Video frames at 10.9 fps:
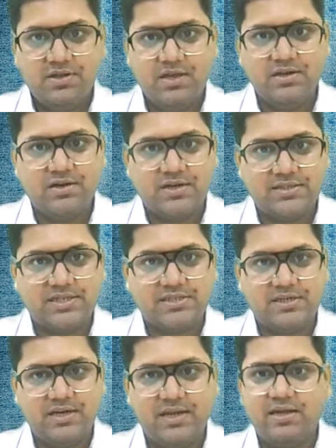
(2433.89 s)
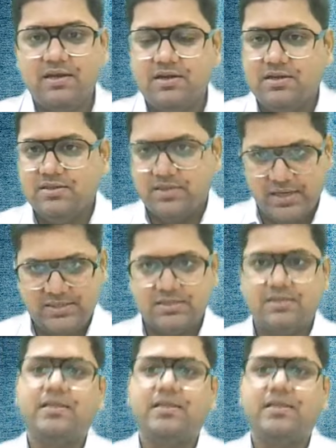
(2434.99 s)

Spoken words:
in a transaction like this.